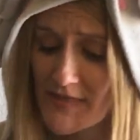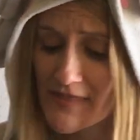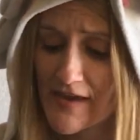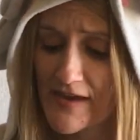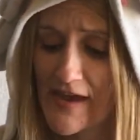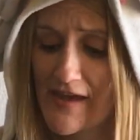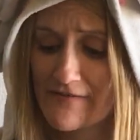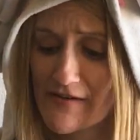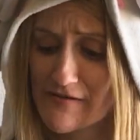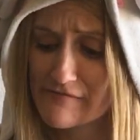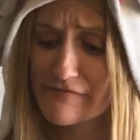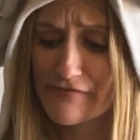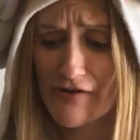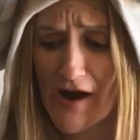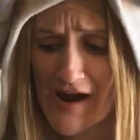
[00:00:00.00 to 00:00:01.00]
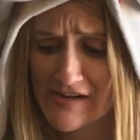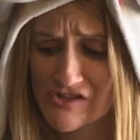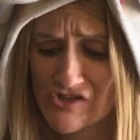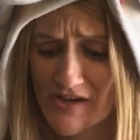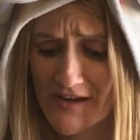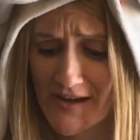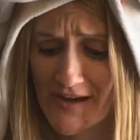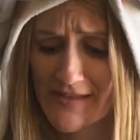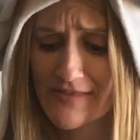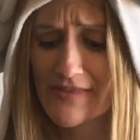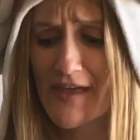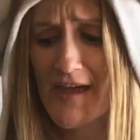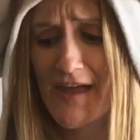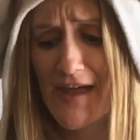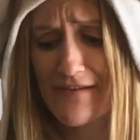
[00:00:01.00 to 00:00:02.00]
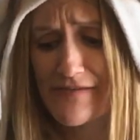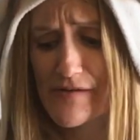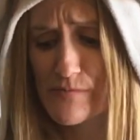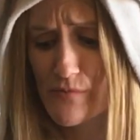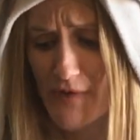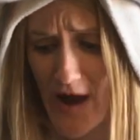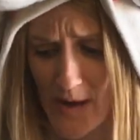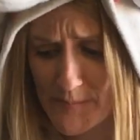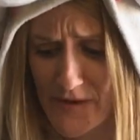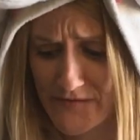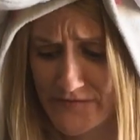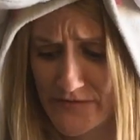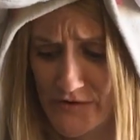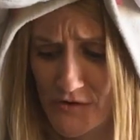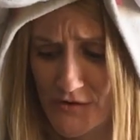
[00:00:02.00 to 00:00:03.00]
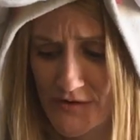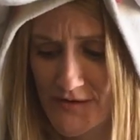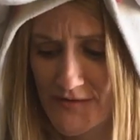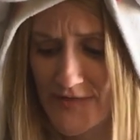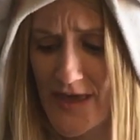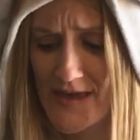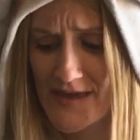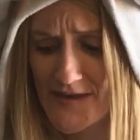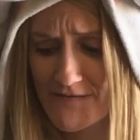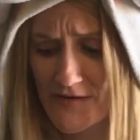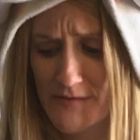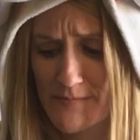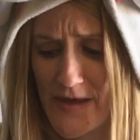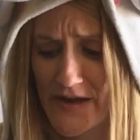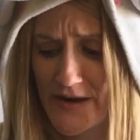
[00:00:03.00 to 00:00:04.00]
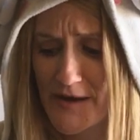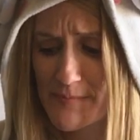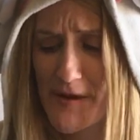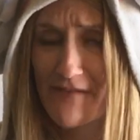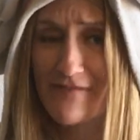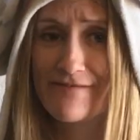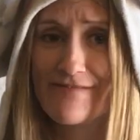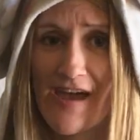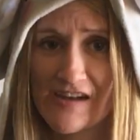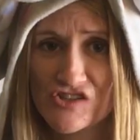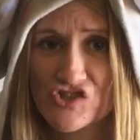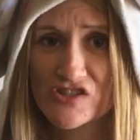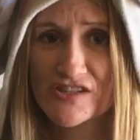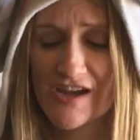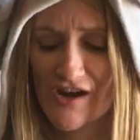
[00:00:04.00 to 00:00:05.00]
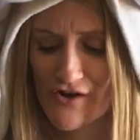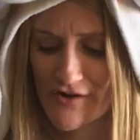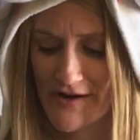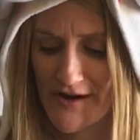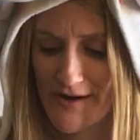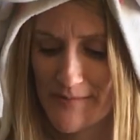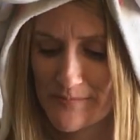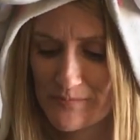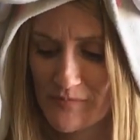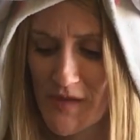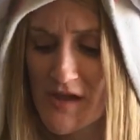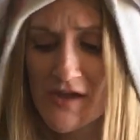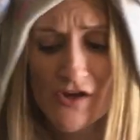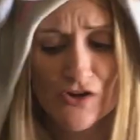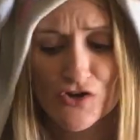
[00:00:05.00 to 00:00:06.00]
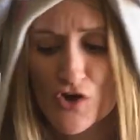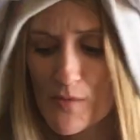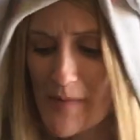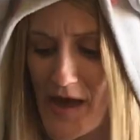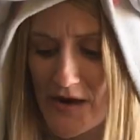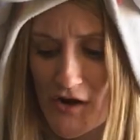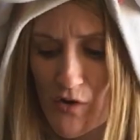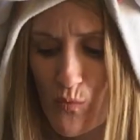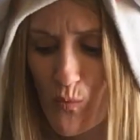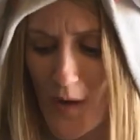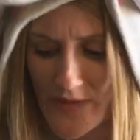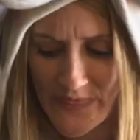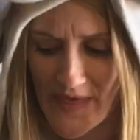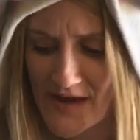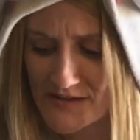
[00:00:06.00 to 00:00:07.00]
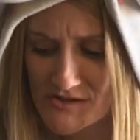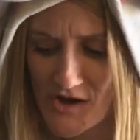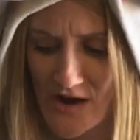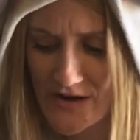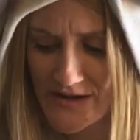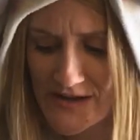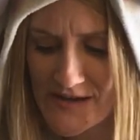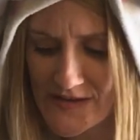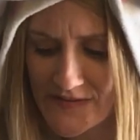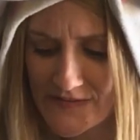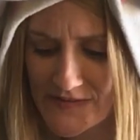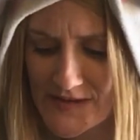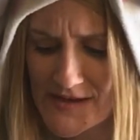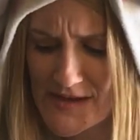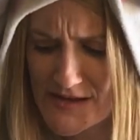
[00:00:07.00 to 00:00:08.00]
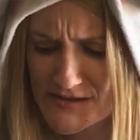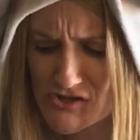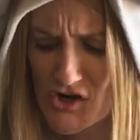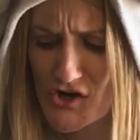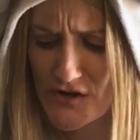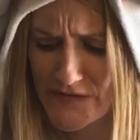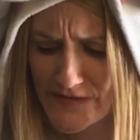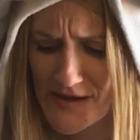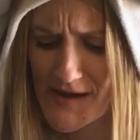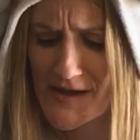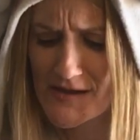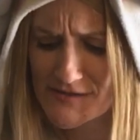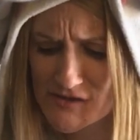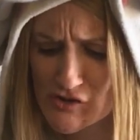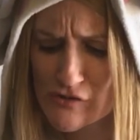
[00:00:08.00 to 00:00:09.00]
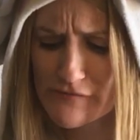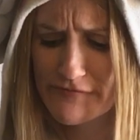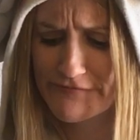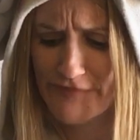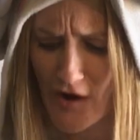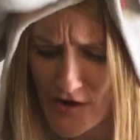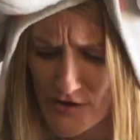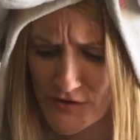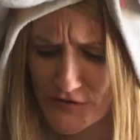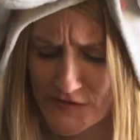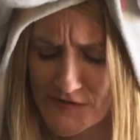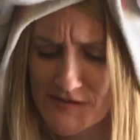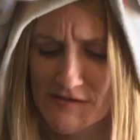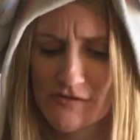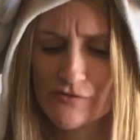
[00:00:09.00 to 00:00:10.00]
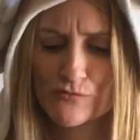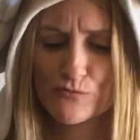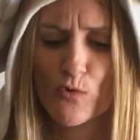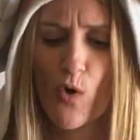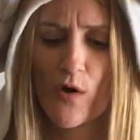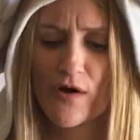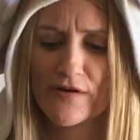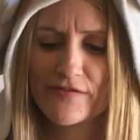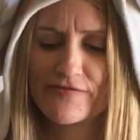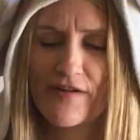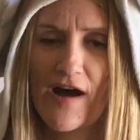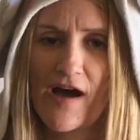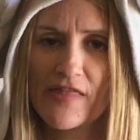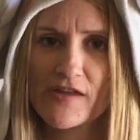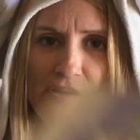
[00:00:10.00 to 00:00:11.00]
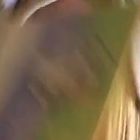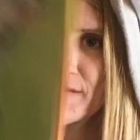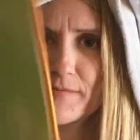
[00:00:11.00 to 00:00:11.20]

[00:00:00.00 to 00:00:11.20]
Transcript: They gave him fried chicken. They gave him rabbit food. They even made him a vegetarian. No matter what that dog eats, he turns it into farts, roared Father.